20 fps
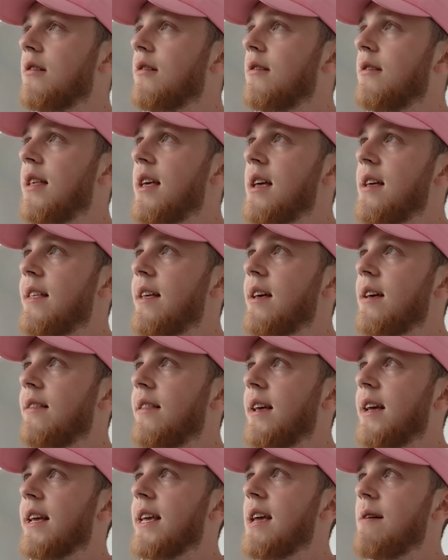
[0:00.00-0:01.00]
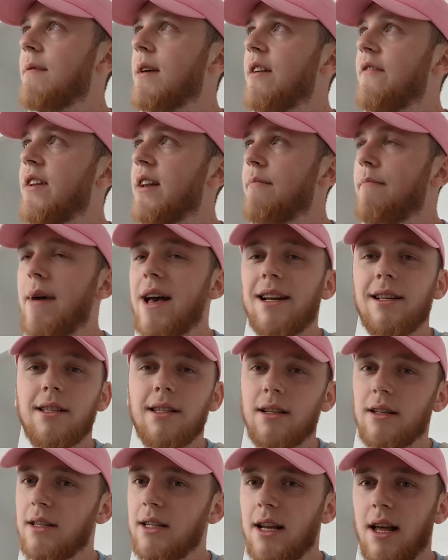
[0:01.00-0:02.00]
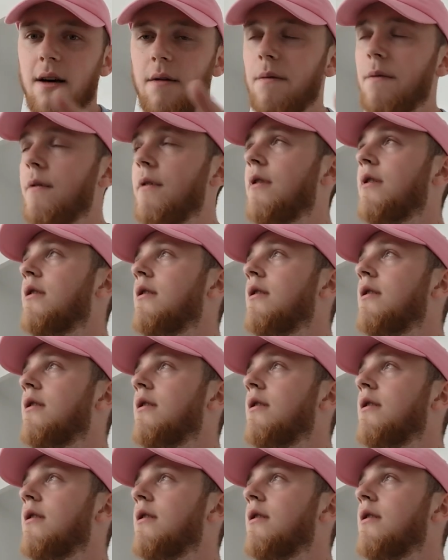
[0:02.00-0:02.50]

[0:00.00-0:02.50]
they keep giving him medicine and stuff